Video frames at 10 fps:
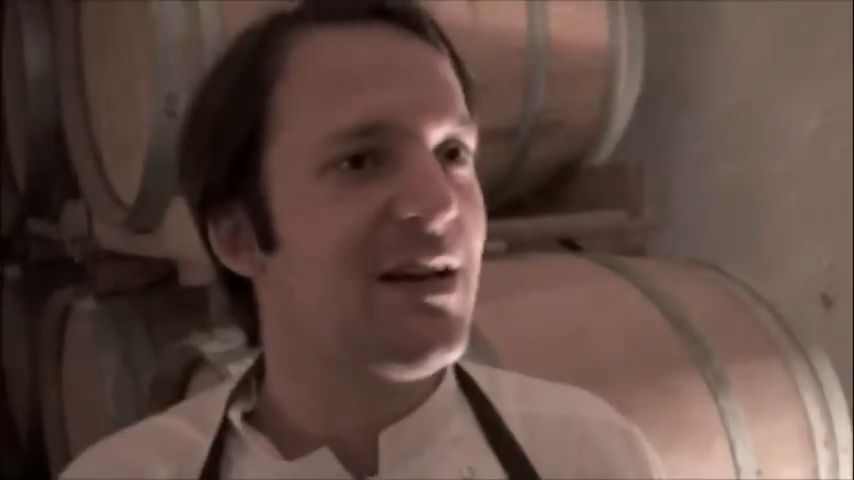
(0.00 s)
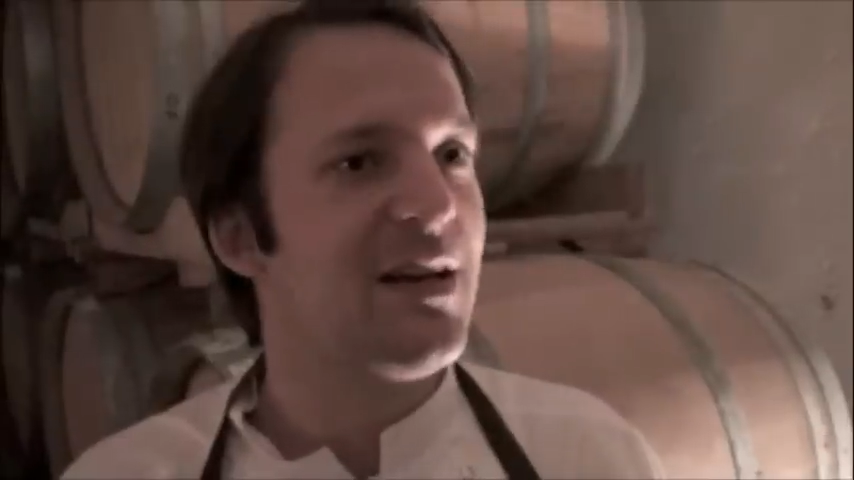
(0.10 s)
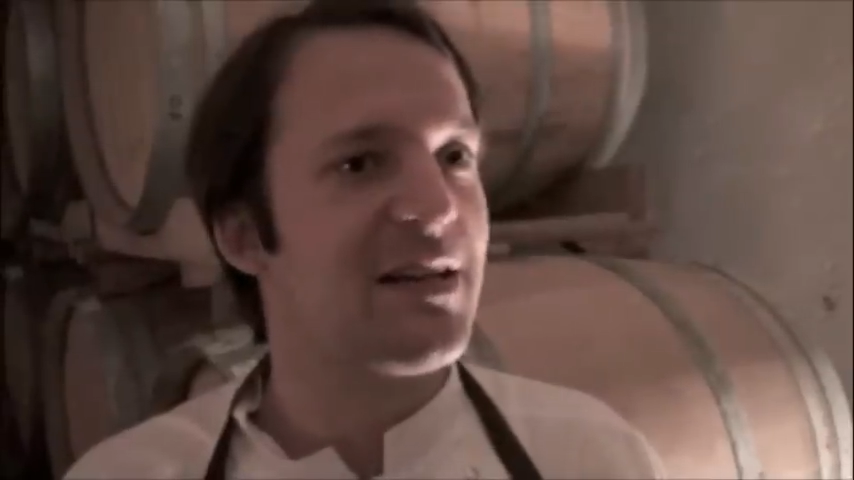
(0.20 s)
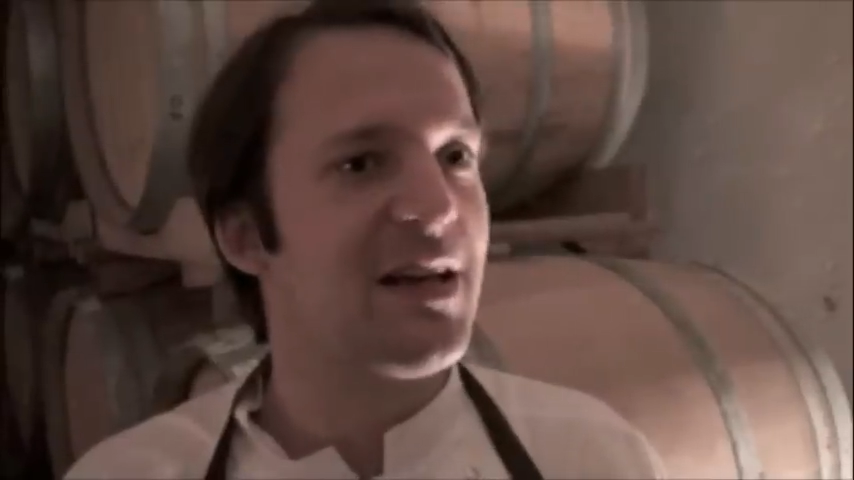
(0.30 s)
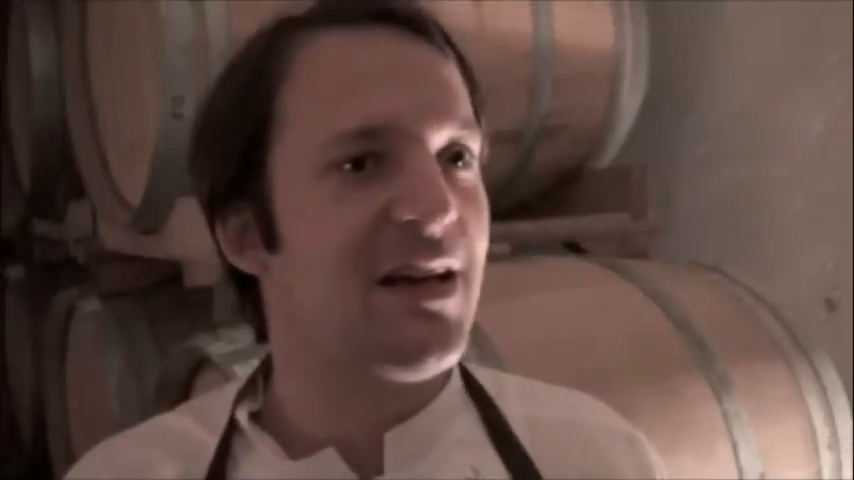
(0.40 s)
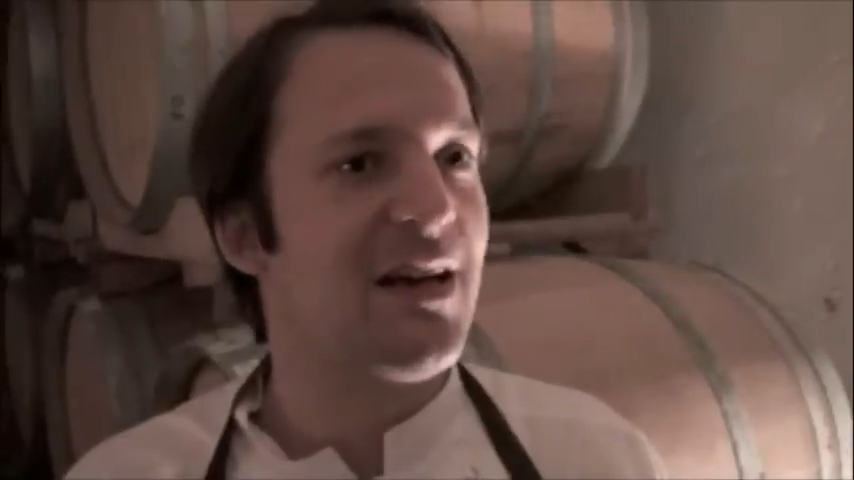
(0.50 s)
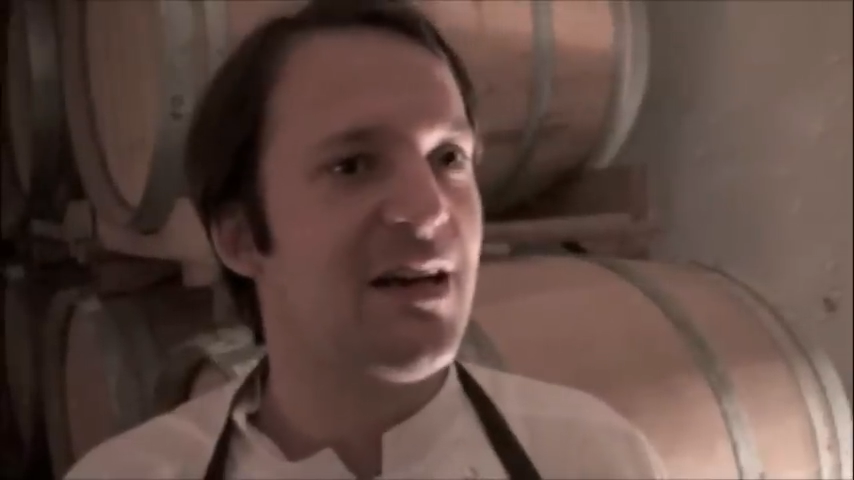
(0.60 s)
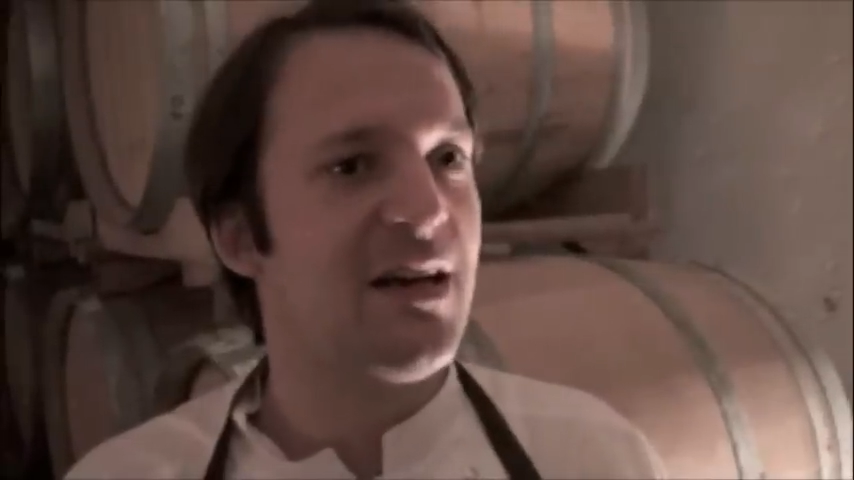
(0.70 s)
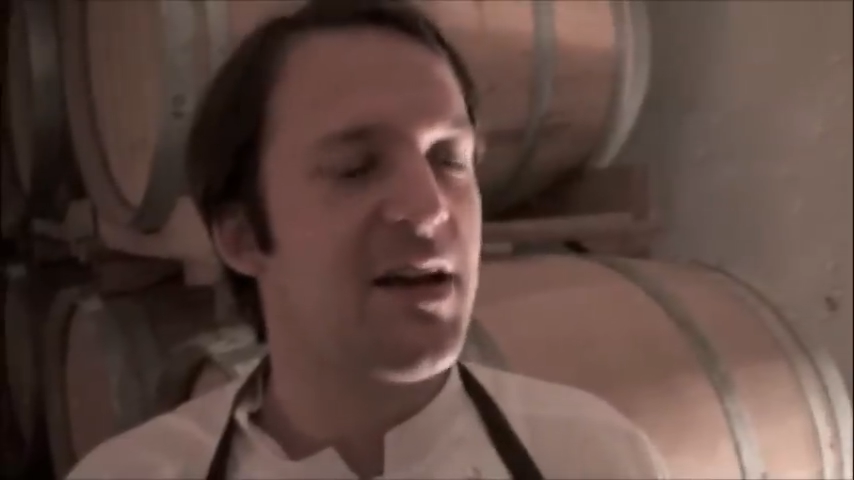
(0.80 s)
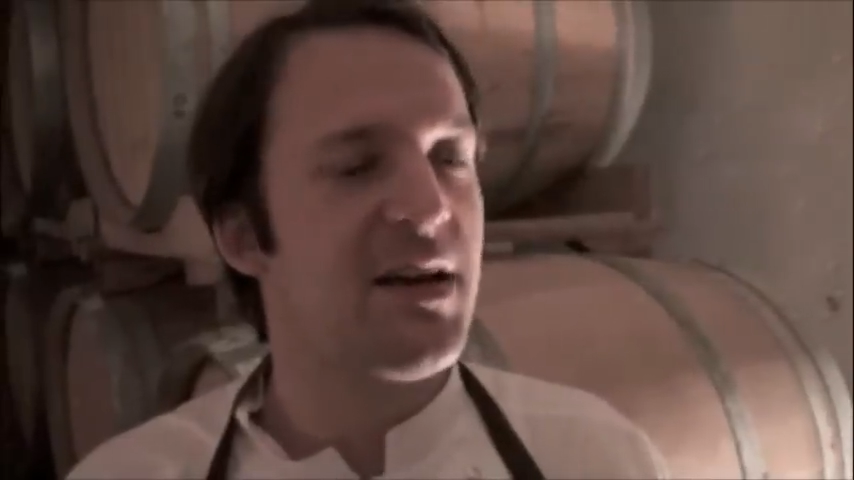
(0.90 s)

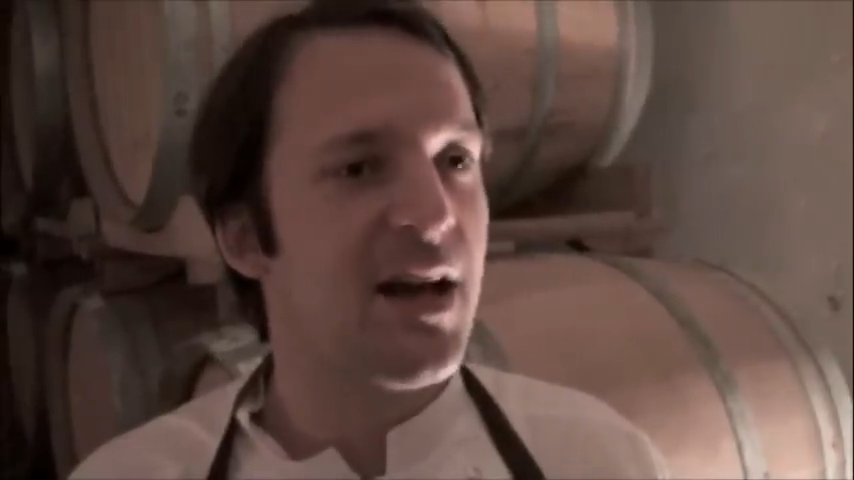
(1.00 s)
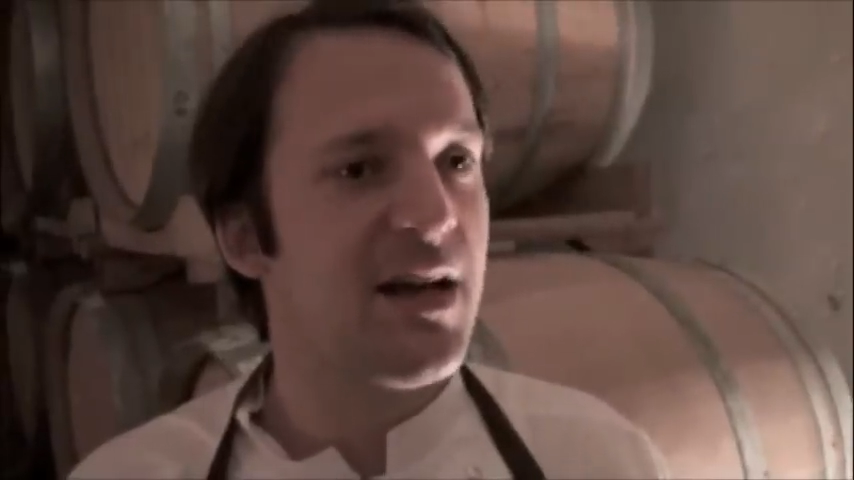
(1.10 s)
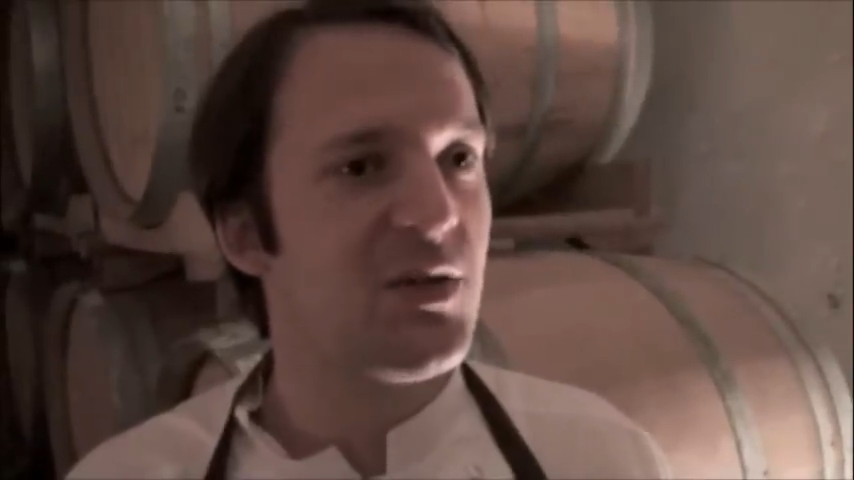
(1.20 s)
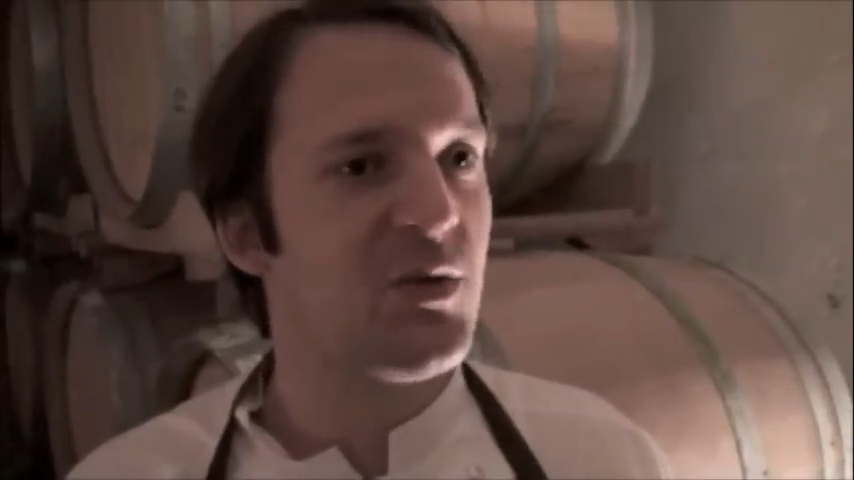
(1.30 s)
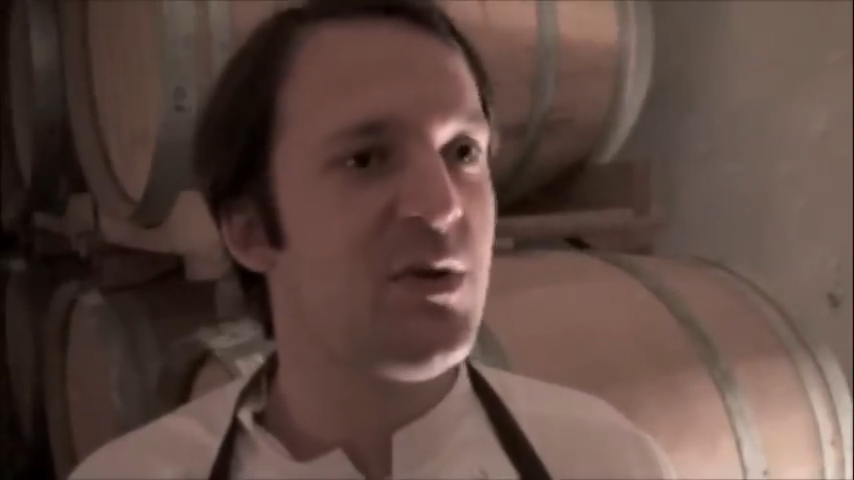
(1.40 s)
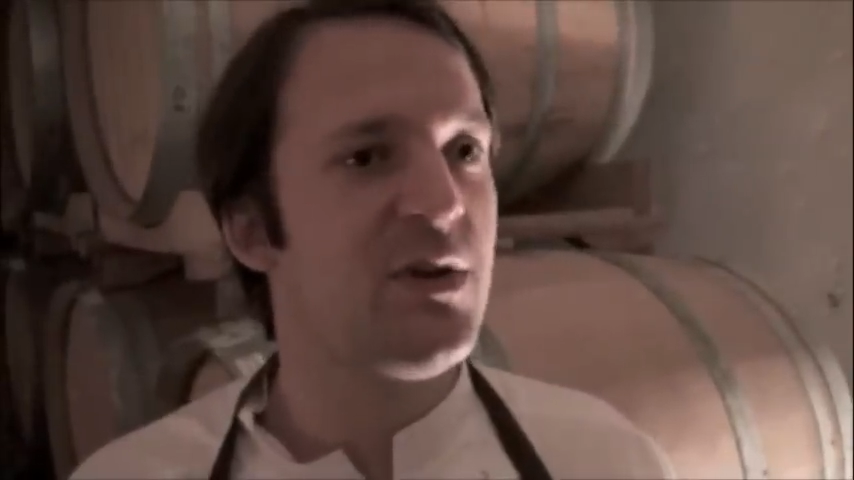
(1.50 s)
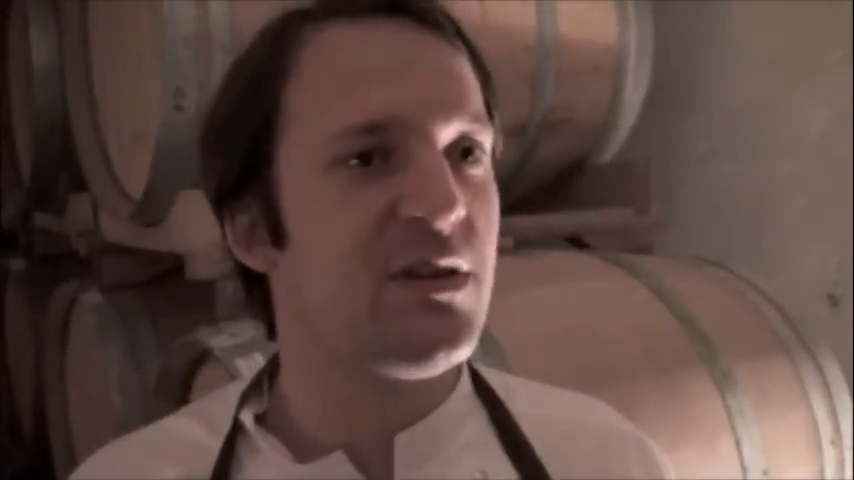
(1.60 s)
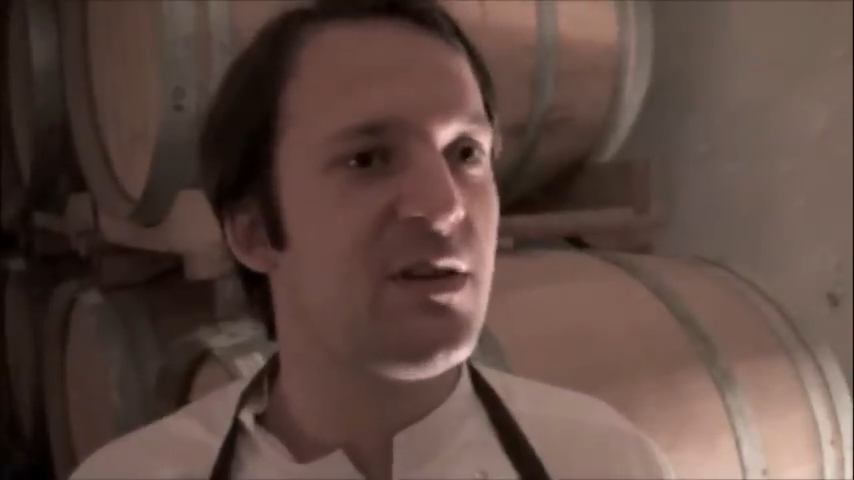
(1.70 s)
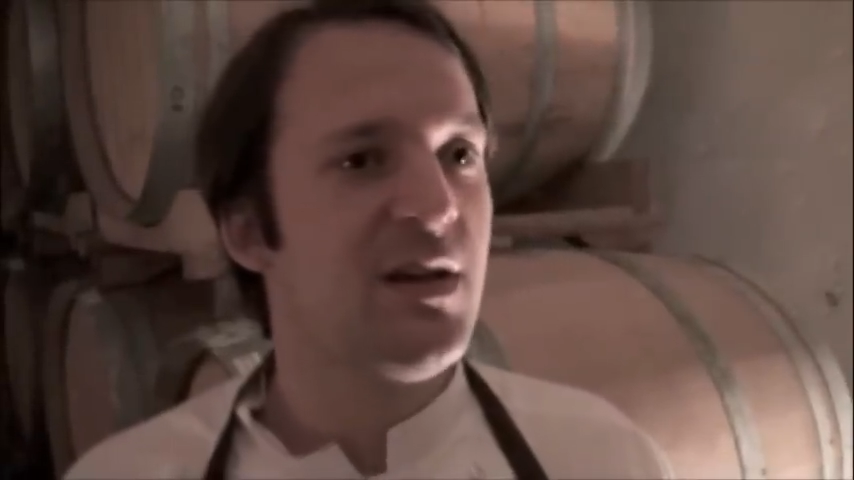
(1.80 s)
a night with